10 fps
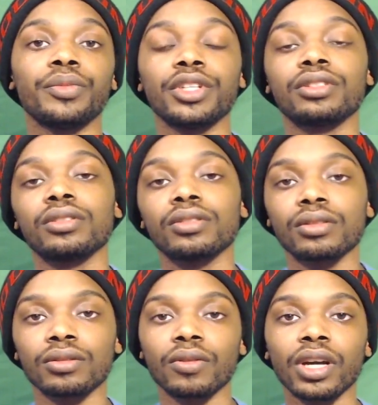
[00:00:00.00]
be sure to
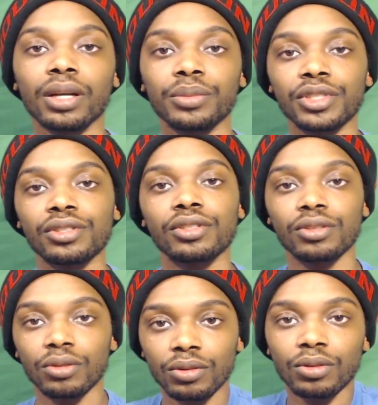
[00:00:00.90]
subscribe, be sure to
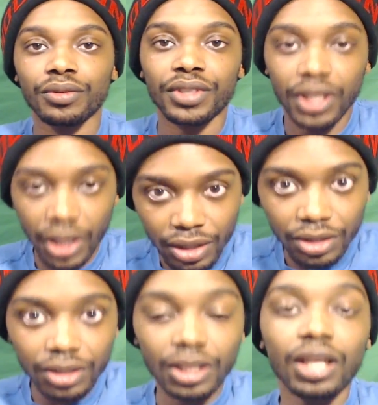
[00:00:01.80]
turn on
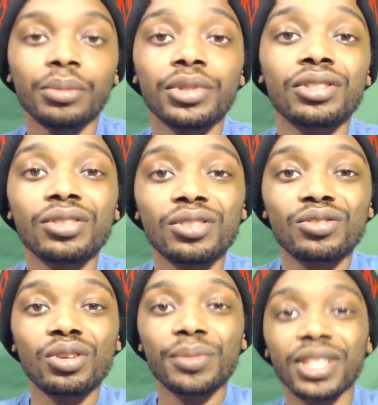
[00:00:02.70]
notifications, be sure to
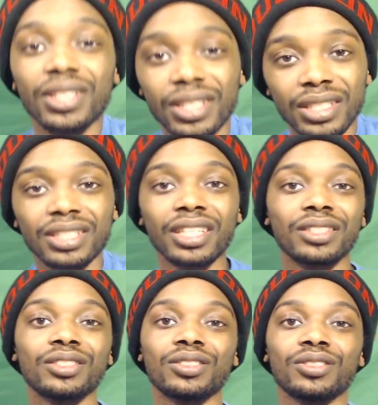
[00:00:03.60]
join my links
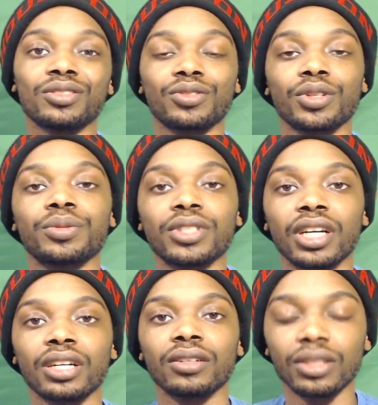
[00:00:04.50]
down there in the description.
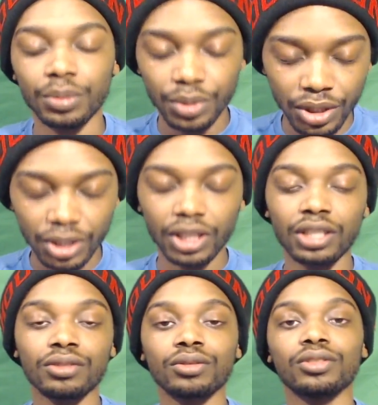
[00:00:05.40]
I greatly
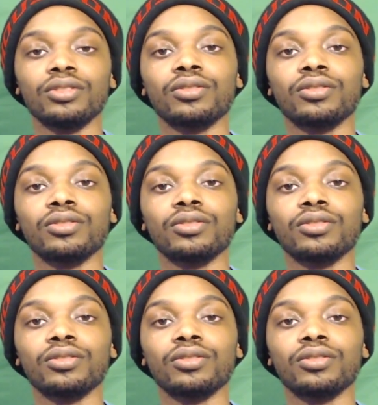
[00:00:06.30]
appreciate it. Join the